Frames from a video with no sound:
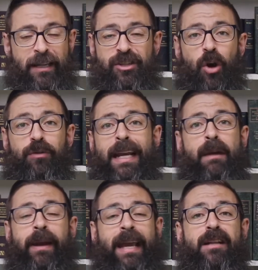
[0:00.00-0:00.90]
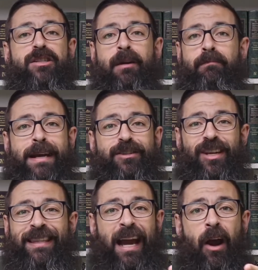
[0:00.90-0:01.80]
And so then he begins to
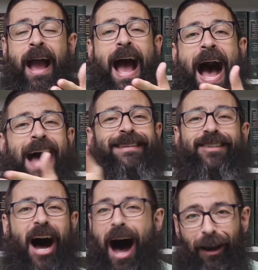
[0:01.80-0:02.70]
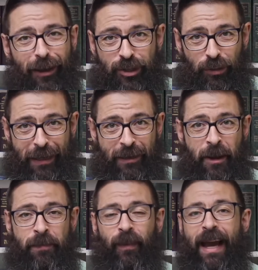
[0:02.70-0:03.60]
mention their idolatry
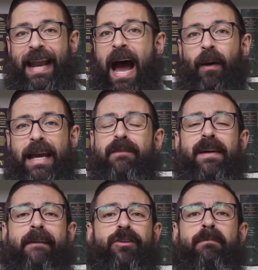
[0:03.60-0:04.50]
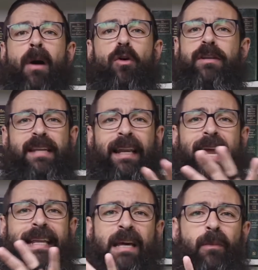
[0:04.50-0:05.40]
and how even after Moses had
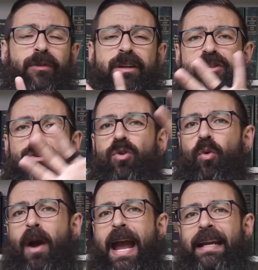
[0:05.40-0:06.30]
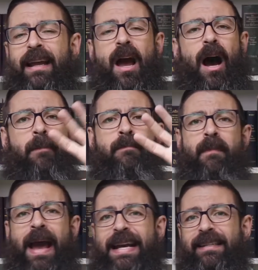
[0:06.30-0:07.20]
led them on this great,
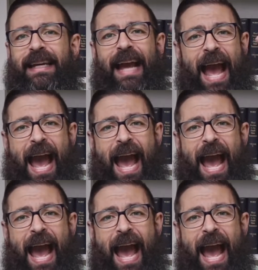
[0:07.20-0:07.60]
amazing